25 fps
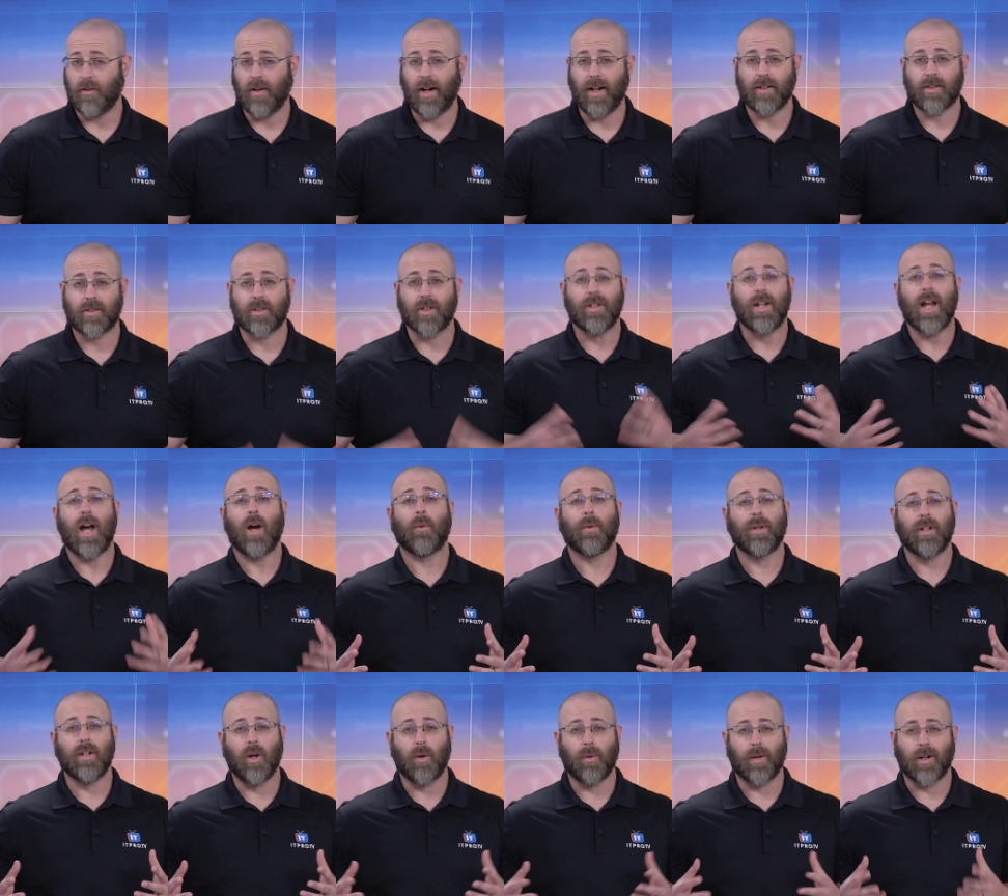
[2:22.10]
right, so now
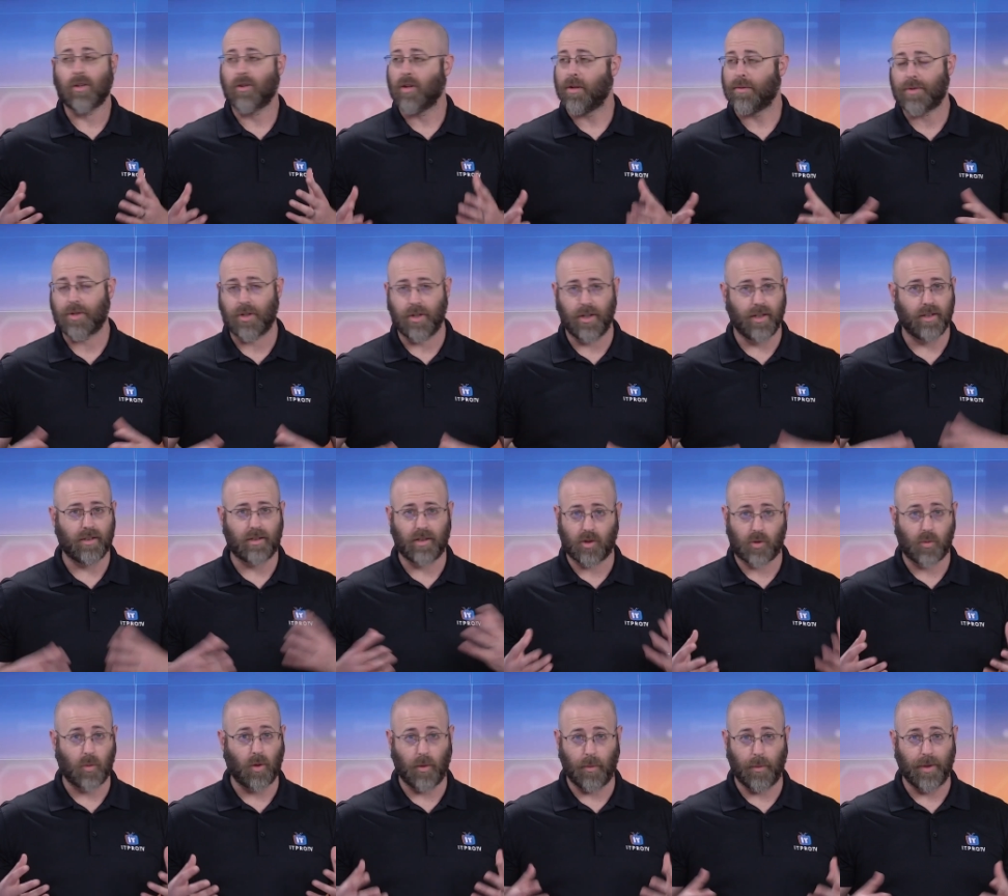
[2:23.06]
we know what encryption is.
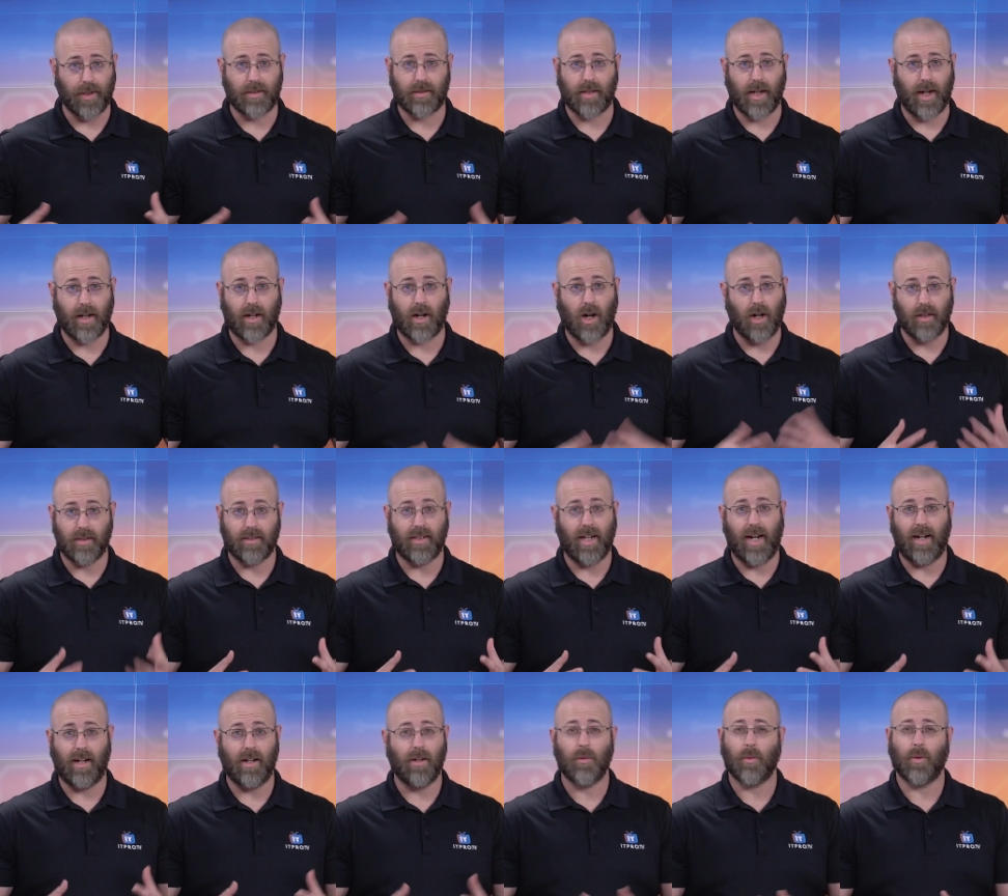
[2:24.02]
It's where we take our
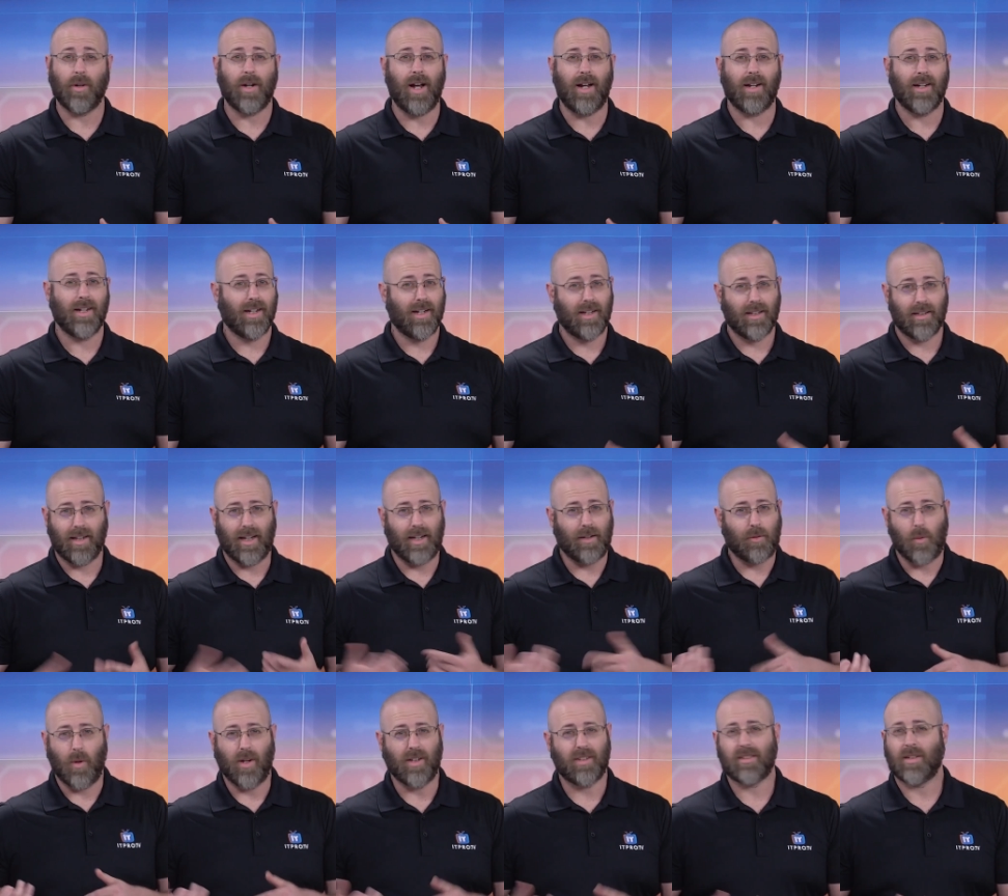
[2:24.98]
data, and we're not,
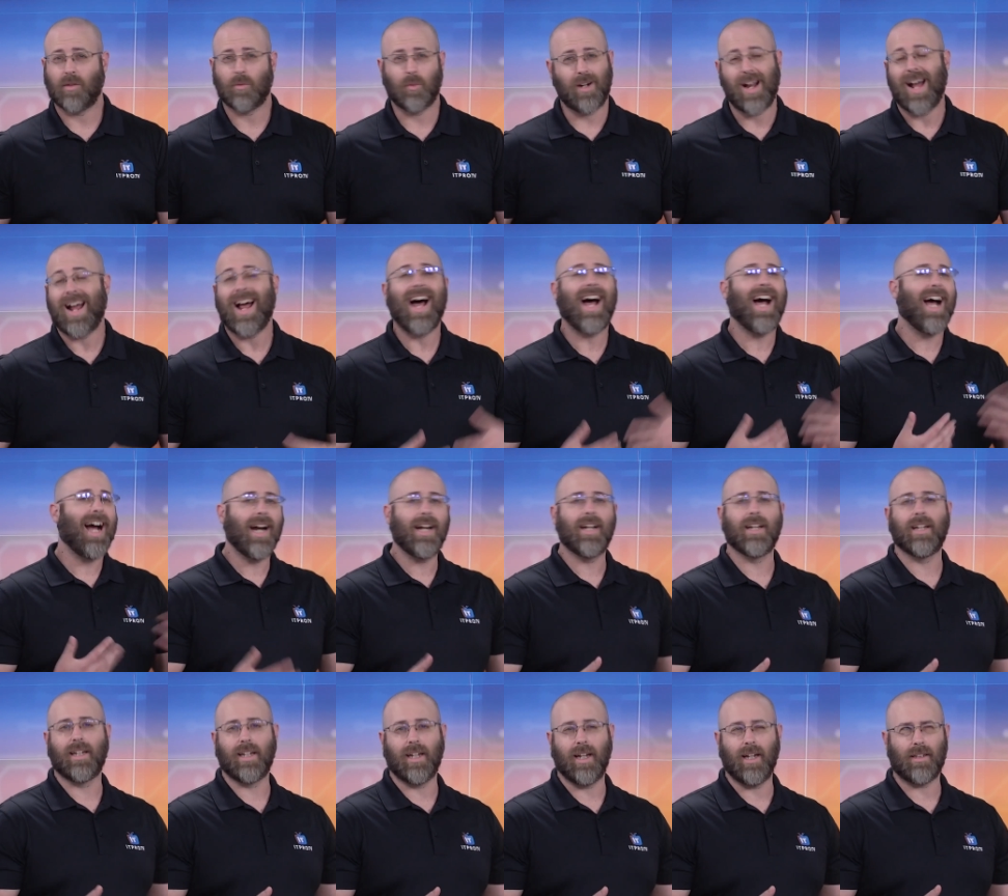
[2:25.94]
like Wes said, we're not
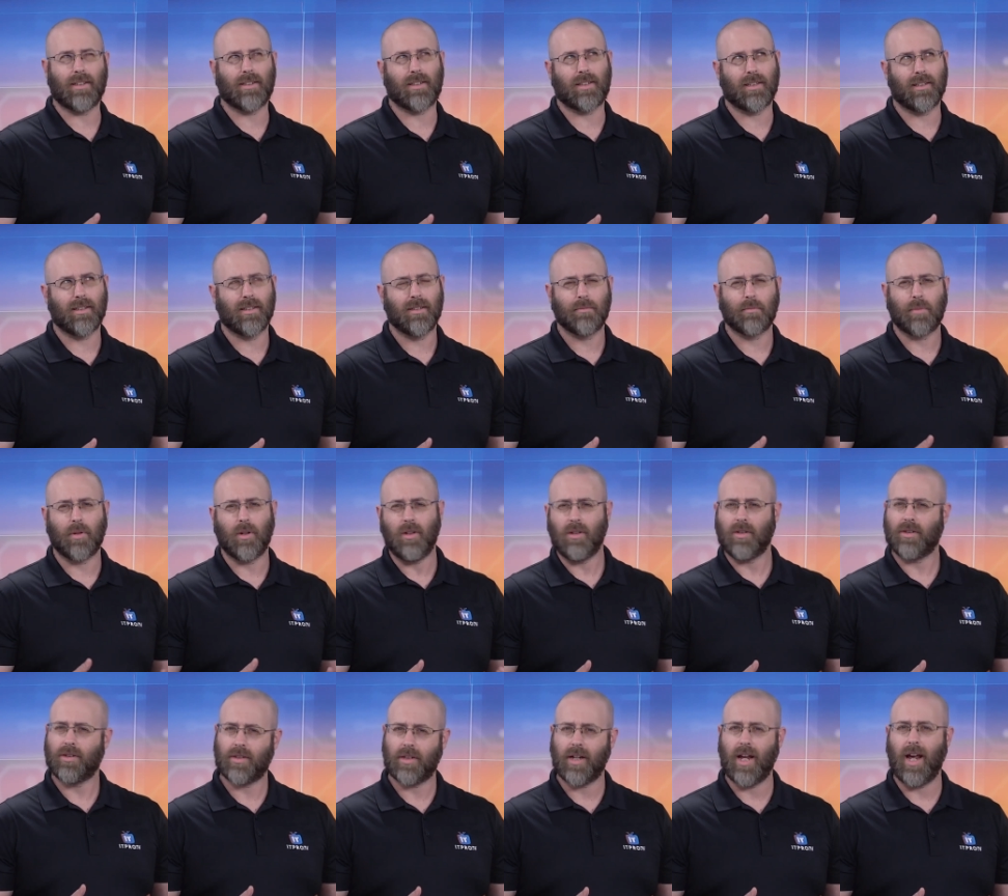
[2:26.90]
hiding it per
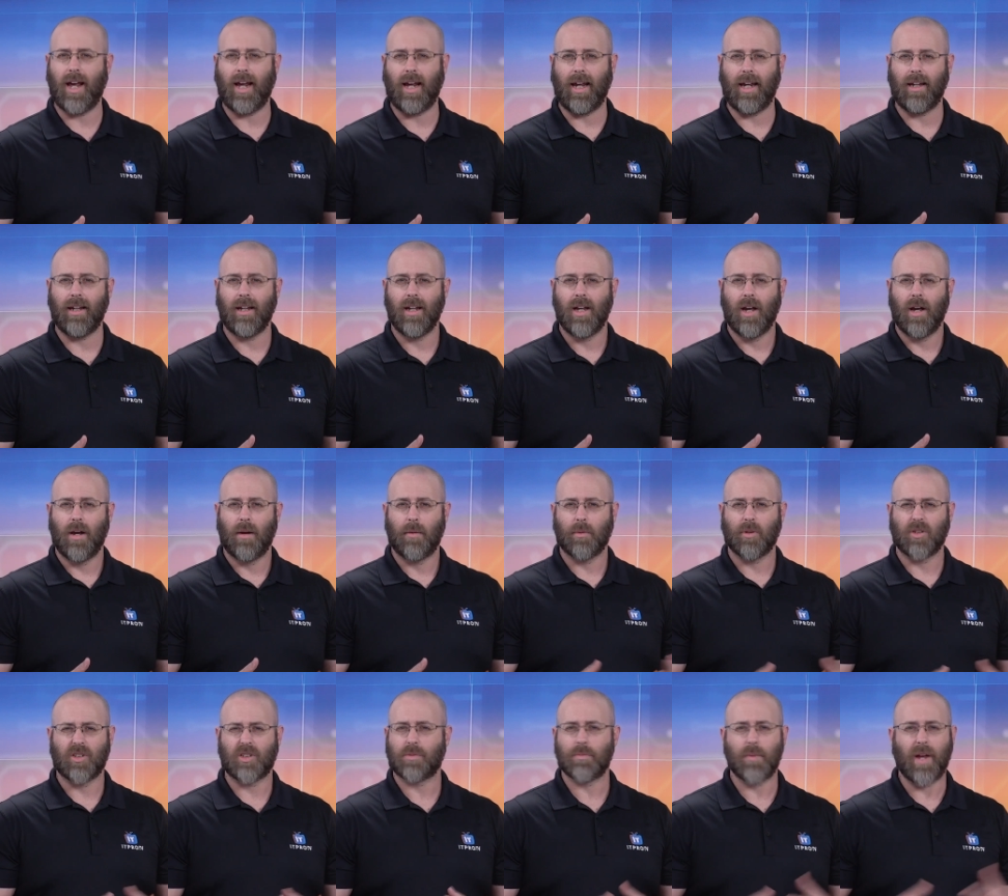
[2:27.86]
se.
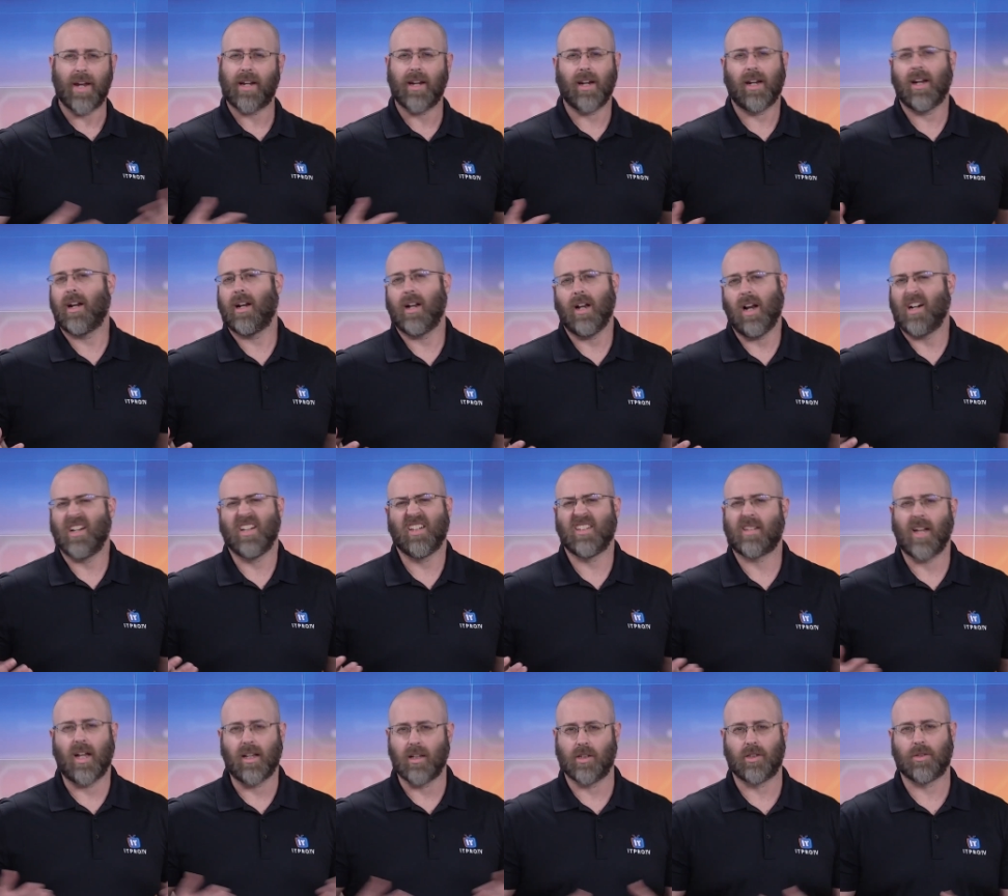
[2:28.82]
We're just making it
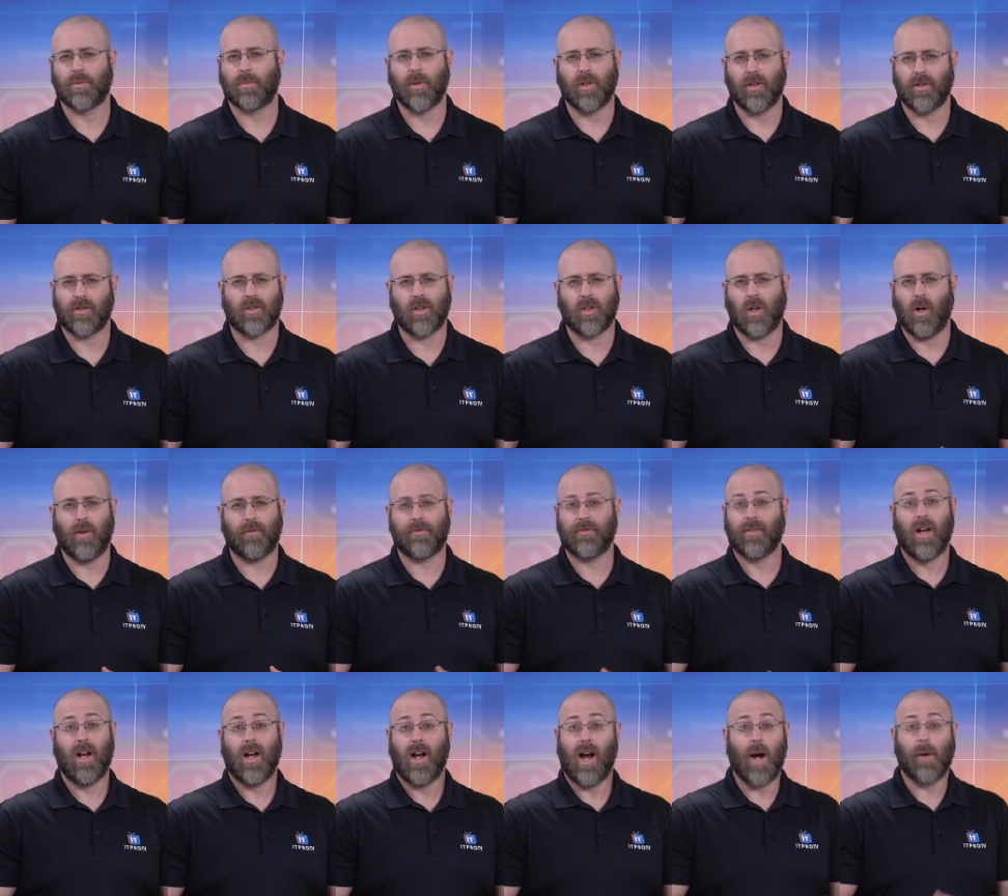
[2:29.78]
unintelligible. So if
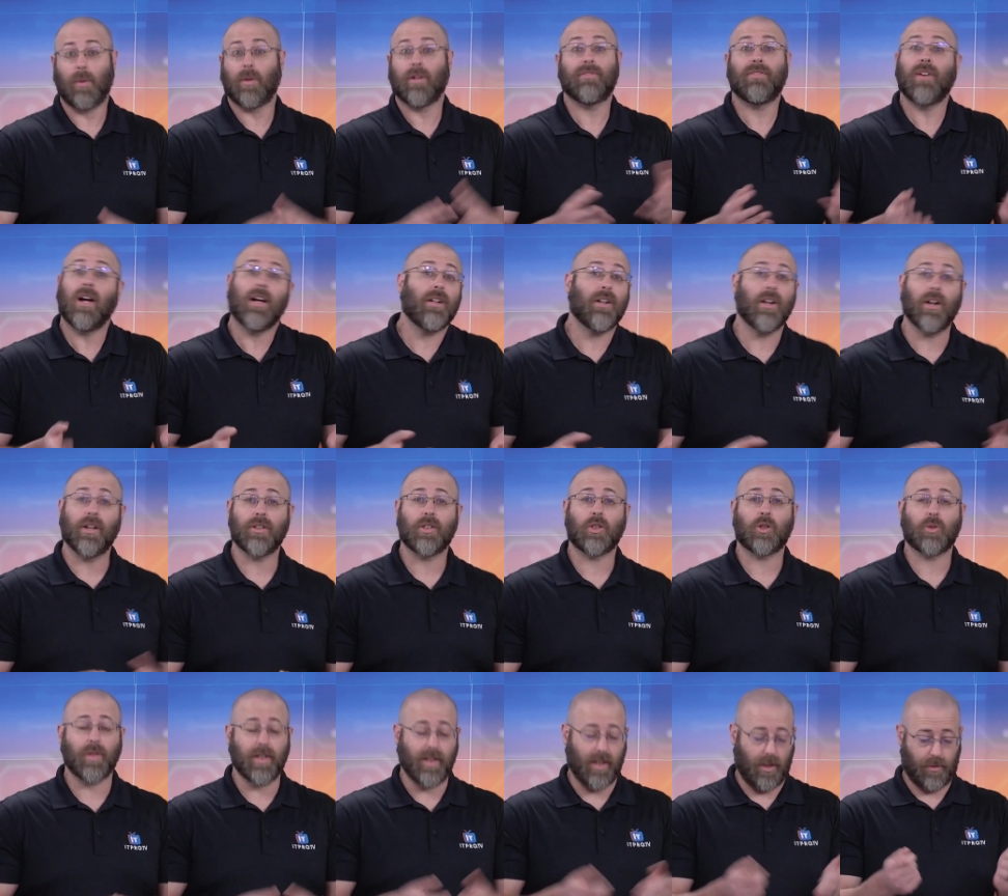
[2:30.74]
I were to find it on the
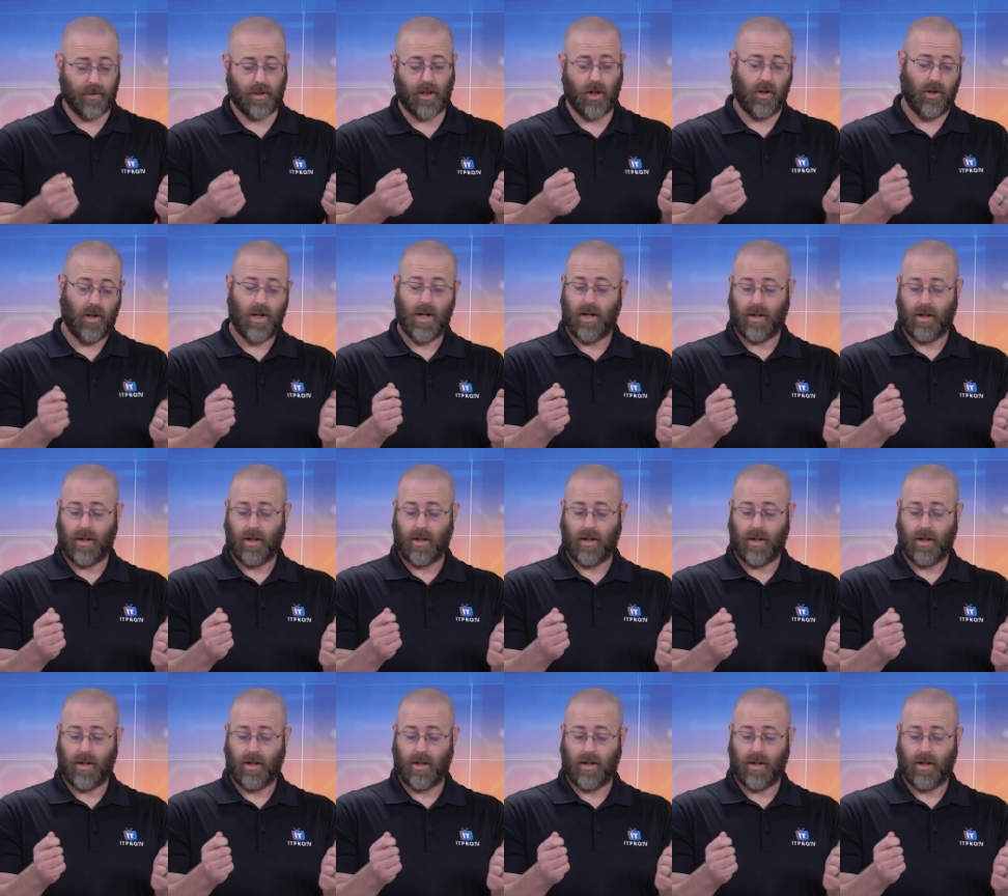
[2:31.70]
street, I would go,